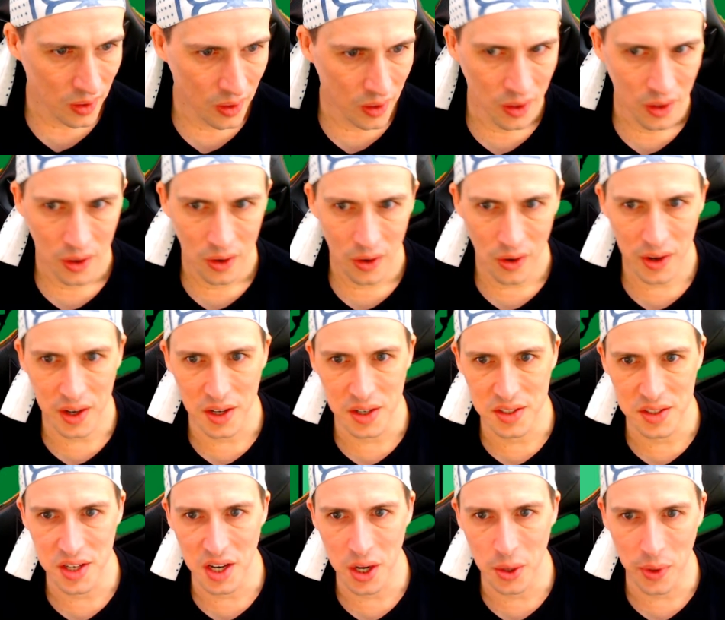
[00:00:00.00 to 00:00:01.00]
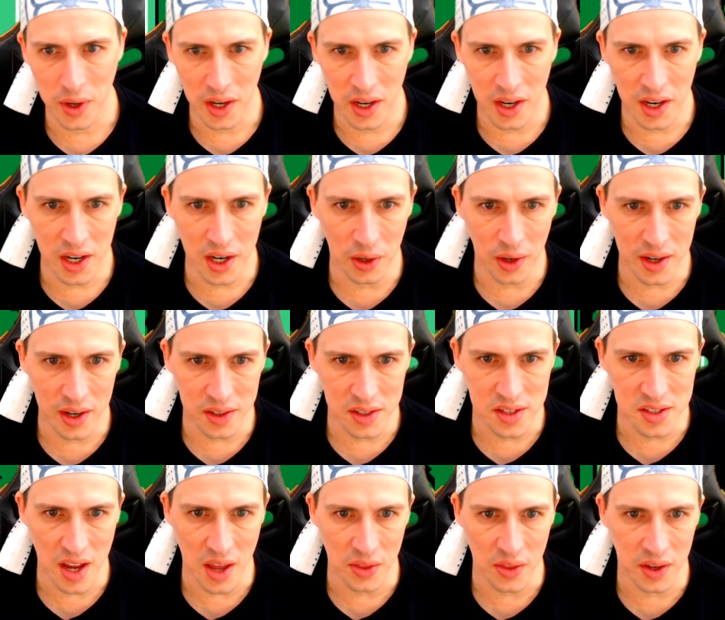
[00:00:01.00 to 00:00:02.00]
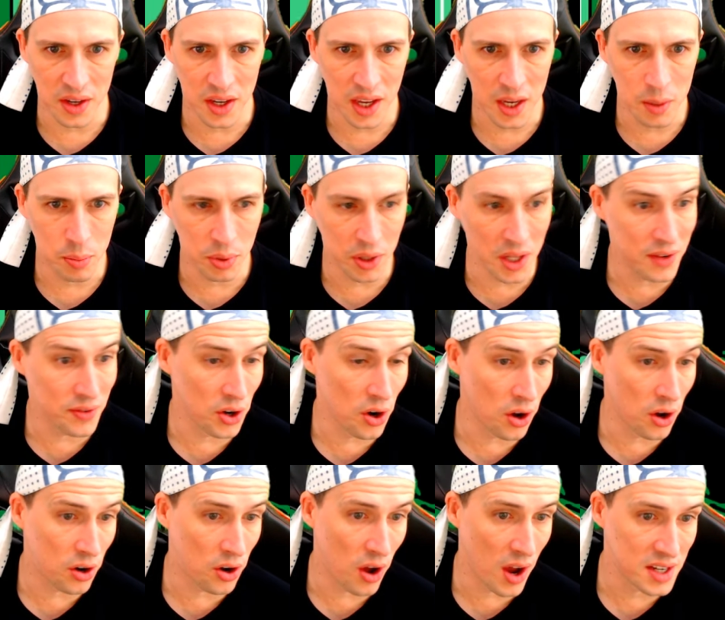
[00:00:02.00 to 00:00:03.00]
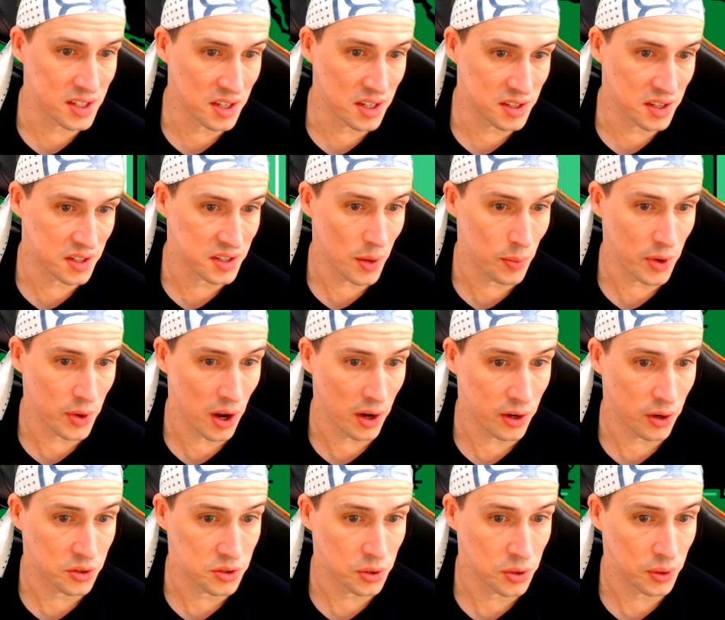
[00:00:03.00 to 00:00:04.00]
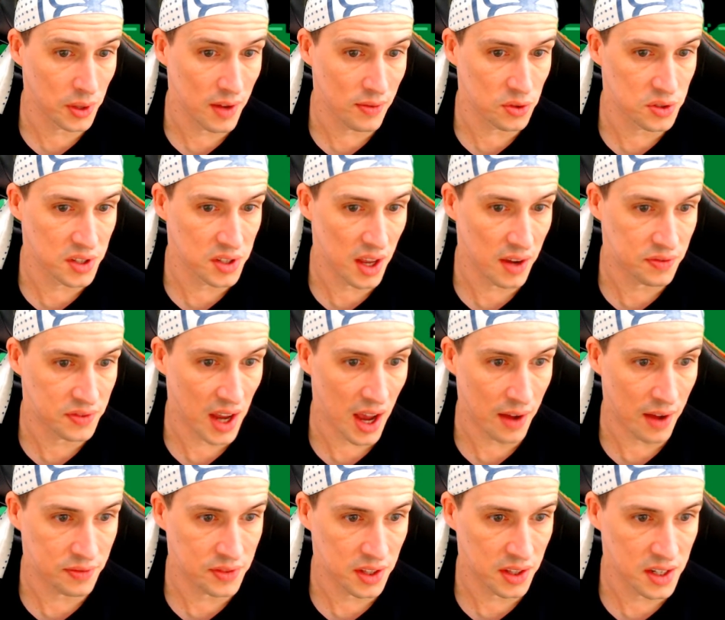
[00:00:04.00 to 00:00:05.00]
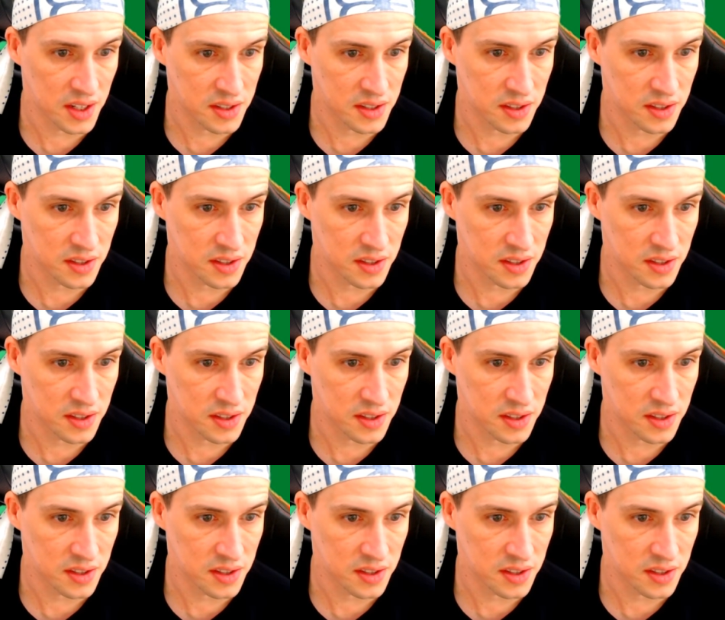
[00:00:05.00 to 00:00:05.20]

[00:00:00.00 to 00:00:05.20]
Alright, continuing here, collect this other key. Believe it or not, guys, as I said, we only got 2 levels left after this.